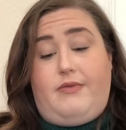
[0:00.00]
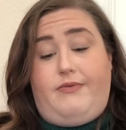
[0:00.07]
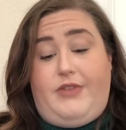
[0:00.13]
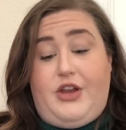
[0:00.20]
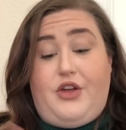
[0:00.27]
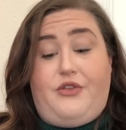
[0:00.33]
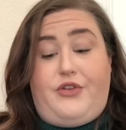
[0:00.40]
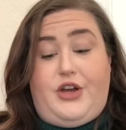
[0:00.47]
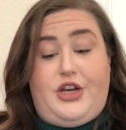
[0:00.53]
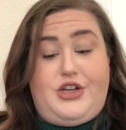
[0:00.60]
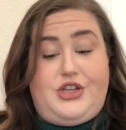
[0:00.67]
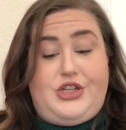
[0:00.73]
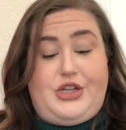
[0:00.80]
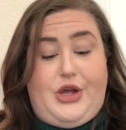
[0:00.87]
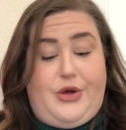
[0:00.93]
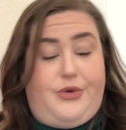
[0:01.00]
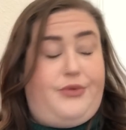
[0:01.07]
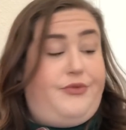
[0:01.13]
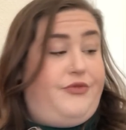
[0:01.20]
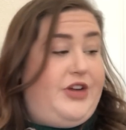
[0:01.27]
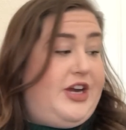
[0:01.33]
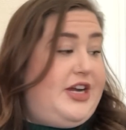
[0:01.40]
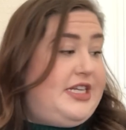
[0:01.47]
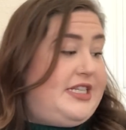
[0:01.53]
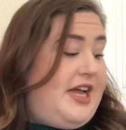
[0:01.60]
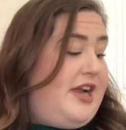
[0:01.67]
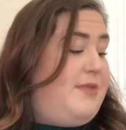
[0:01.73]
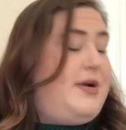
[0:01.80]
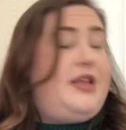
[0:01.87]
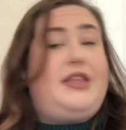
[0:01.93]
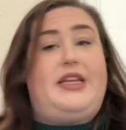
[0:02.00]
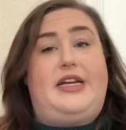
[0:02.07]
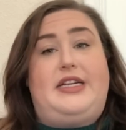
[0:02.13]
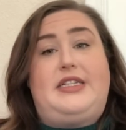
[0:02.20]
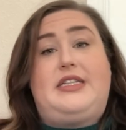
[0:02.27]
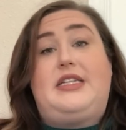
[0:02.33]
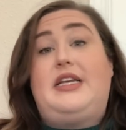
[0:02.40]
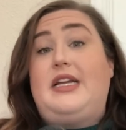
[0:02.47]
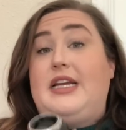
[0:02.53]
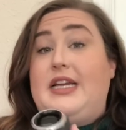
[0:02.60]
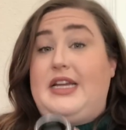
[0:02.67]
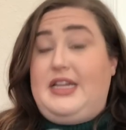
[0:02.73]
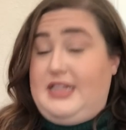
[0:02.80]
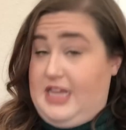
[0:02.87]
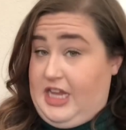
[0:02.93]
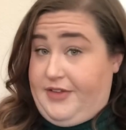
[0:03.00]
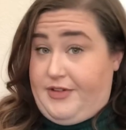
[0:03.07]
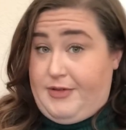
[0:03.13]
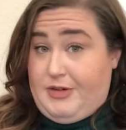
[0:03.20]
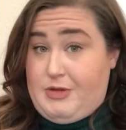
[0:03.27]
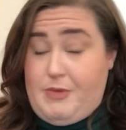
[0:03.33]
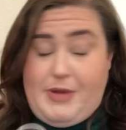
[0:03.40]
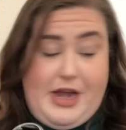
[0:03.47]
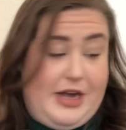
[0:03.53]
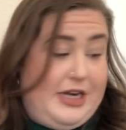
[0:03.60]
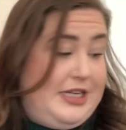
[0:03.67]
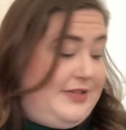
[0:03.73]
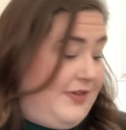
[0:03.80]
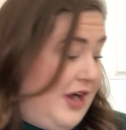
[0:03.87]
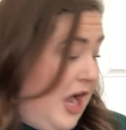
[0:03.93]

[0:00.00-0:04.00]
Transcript: video footage. So very excited about this. Thank you very much, my parents, for